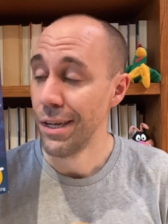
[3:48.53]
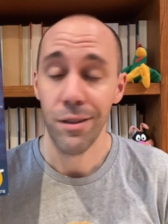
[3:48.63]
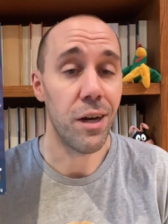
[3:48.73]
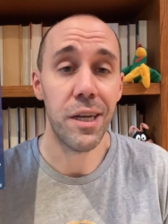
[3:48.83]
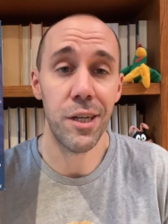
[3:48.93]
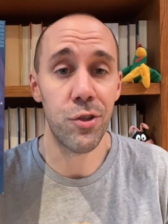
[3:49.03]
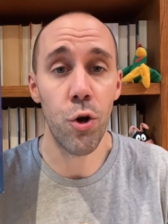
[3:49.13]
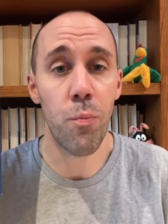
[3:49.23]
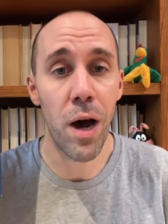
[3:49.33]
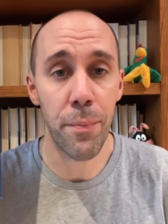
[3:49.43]
Lucky is
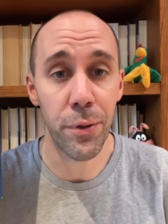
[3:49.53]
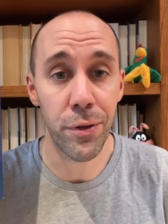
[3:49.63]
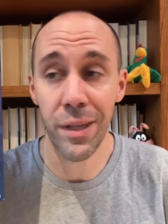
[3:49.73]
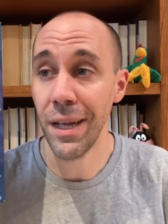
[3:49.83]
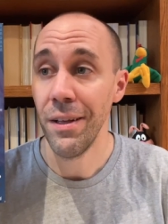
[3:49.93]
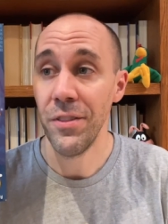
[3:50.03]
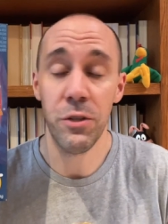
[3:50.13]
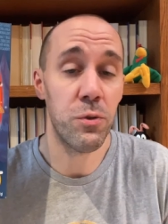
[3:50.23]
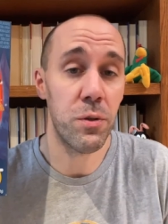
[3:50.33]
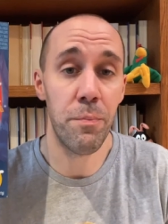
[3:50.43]
so popular that
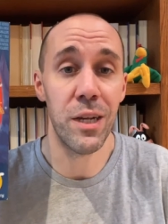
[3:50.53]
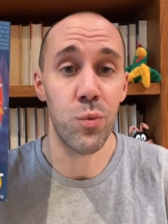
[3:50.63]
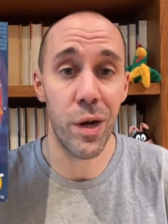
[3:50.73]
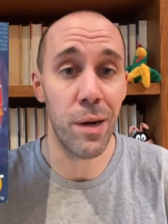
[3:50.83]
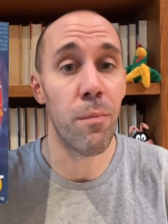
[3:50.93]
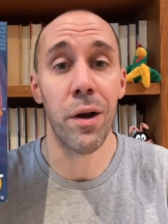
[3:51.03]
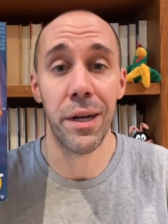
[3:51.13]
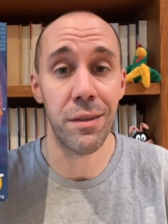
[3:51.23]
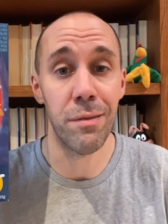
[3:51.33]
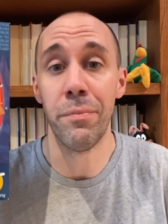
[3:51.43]
this was the best way to
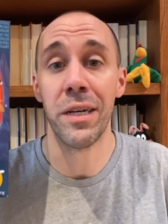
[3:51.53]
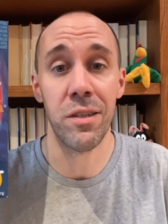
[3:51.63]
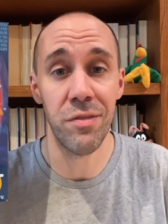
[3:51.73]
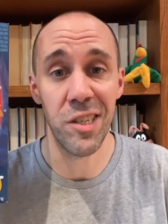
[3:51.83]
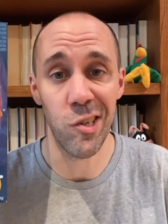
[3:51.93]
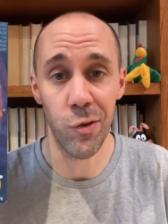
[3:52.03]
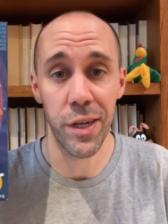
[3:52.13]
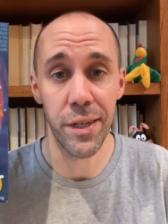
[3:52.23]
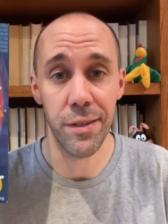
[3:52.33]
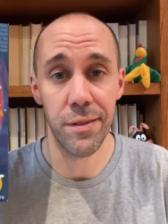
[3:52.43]
market the mix of these
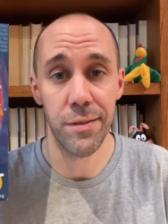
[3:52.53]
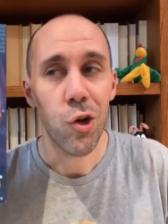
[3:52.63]
ingredients.